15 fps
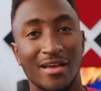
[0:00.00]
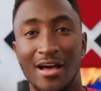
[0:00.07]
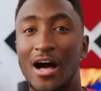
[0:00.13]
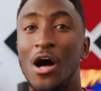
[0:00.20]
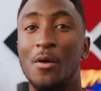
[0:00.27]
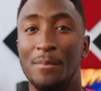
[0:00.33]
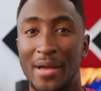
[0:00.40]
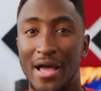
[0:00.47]

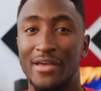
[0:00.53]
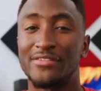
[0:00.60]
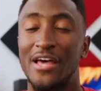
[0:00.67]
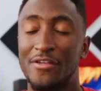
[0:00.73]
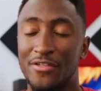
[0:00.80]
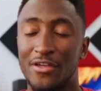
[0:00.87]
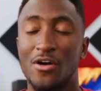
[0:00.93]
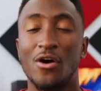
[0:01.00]
I'll pass.
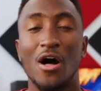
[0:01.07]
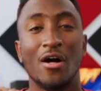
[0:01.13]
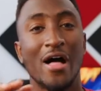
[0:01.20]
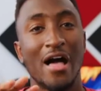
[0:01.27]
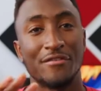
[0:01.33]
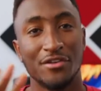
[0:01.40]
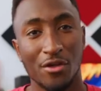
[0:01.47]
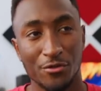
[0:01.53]
I think I'll
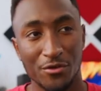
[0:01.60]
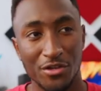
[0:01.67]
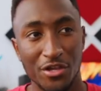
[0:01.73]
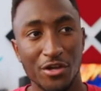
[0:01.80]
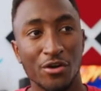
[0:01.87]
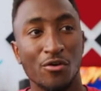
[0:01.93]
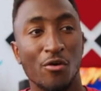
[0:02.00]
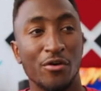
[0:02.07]
have another
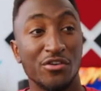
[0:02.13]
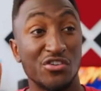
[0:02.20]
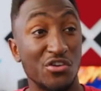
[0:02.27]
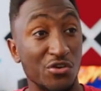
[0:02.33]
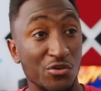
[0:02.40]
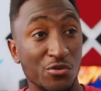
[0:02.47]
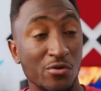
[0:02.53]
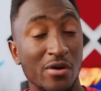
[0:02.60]
year or
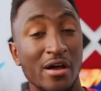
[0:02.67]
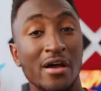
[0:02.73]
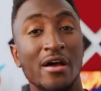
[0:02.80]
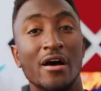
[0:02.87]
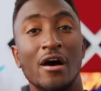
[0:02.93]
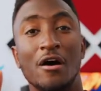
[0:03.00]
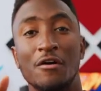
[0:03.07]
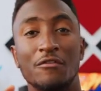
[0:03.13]
two
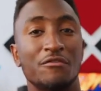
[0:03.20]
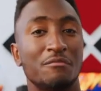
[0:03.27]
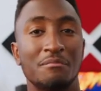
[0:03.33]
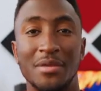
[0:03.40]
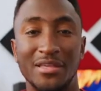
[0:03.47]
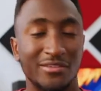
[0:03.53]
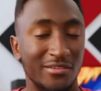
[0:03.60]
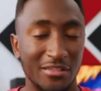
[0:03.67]
of
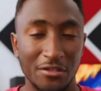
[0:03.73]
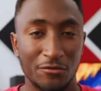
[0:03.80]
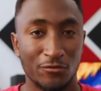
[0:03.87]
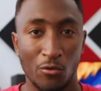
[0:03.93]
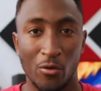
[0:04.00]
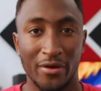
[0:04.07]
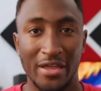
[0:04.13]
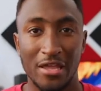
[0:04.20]
measly
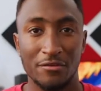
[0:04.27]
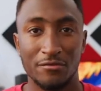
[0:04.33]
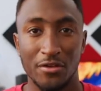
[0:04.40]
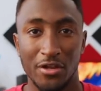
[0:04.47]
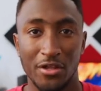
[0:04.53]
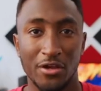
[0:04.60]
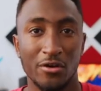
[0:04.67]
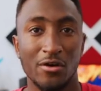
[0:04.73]
4K
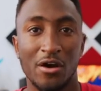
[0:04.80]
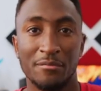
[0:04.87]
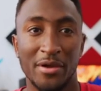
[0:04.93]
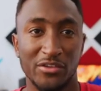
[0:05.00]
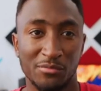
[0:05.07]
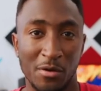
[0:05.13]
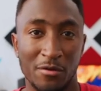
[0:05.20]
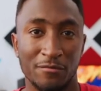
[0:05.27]
video on my
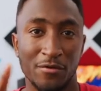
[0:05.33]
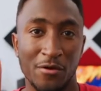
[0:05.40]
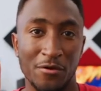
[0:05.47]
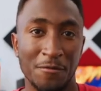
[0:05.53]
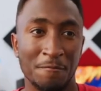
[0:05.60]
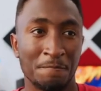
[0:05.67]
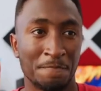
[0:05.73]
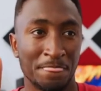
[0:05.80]

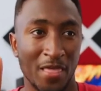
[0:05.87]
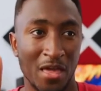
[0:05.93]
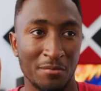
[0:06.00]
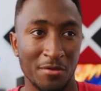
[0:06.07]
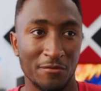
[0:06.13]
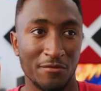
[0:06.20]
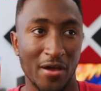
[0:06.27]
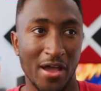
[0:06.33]
smartphone and
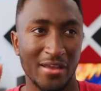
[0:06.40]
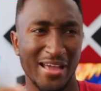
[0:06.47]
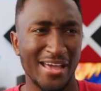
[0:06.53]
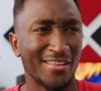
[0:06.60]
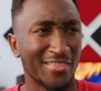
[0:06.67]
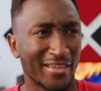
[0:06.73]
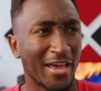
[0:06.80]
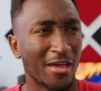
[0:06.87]
be fine. I
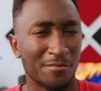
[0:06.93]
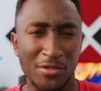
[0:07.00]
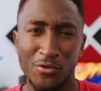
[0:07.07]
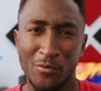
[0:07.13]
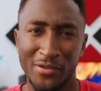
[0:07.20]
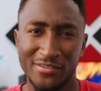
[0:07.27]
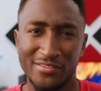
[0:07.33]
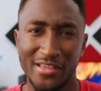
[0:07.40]
didn't think I'd be the
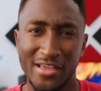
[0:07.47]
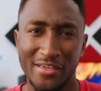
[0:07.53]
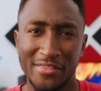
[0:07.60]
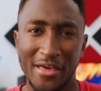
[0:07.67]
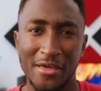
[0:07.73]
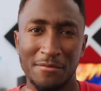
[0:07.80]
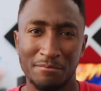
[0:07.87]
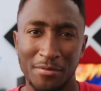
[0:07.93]
one saying
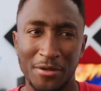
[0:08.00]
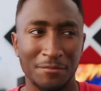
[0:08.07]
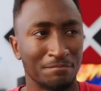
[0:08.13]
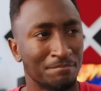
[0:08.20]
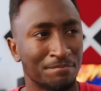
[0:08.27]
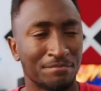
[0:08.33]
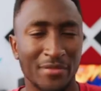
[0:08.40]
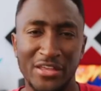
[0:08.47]
that, but
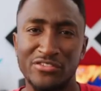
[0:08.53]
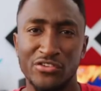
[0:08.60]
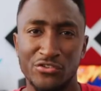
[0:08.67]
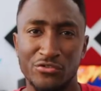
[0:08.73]
that's the